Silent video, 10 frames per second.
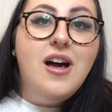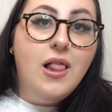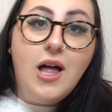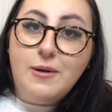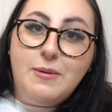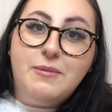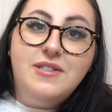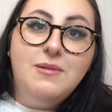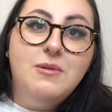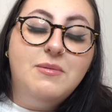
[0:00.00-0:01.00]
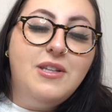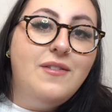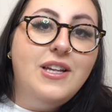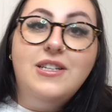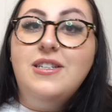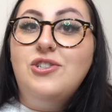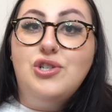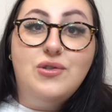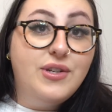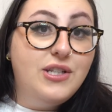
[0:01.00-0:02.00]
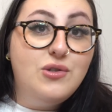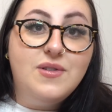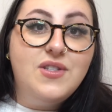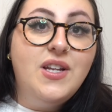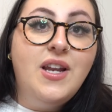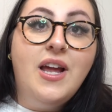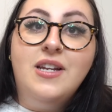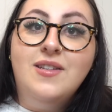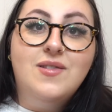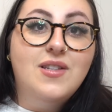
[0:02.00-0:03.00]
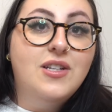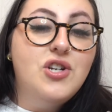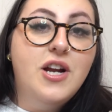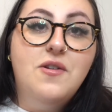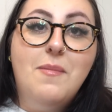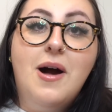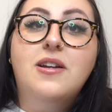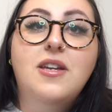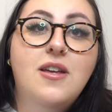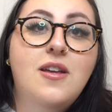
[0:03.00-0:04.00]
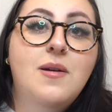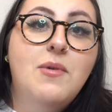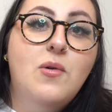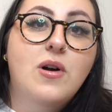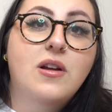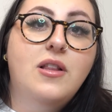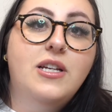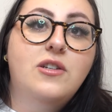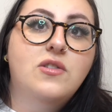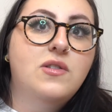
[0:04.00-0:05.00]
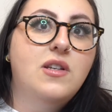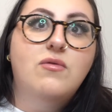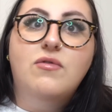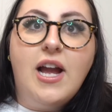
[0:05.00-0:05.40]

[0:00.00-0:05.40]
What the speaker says: A lot of people seem to believe that she's really twisted and is like trying to mock him or like just like